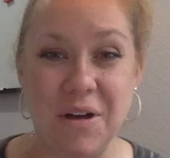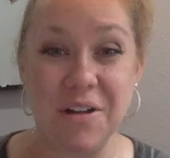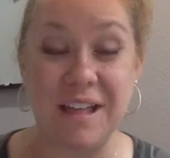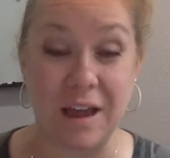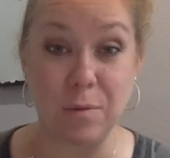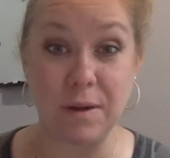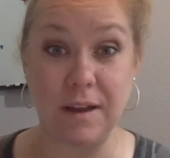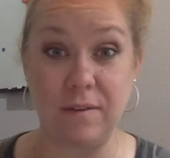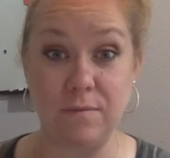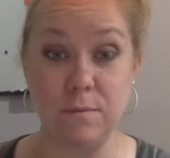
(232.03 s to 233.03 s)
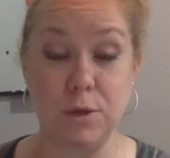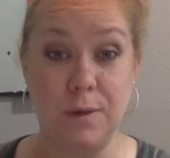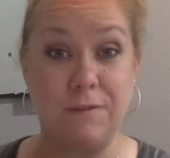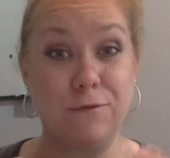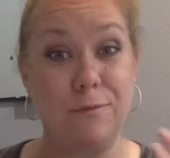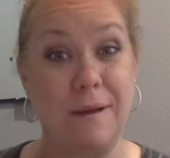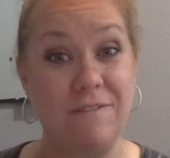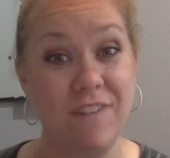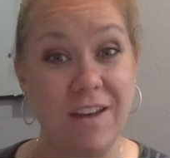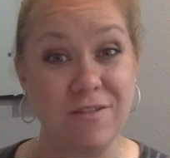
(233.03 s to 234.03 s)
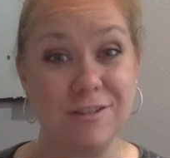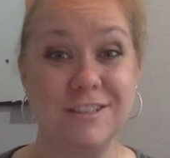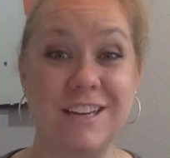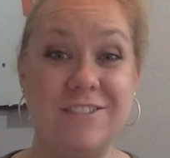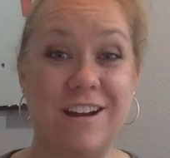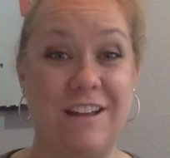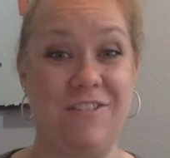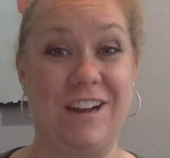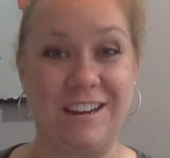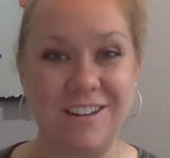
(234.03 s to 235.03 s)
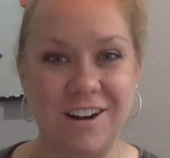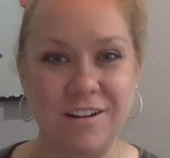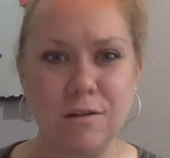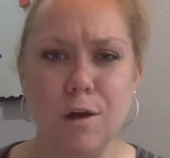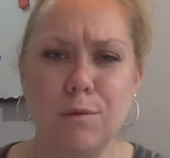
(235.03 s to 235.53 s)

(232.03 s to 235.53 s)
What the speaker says: I'll add what I'm doing for my 5-year-old to get ready for kindergarten.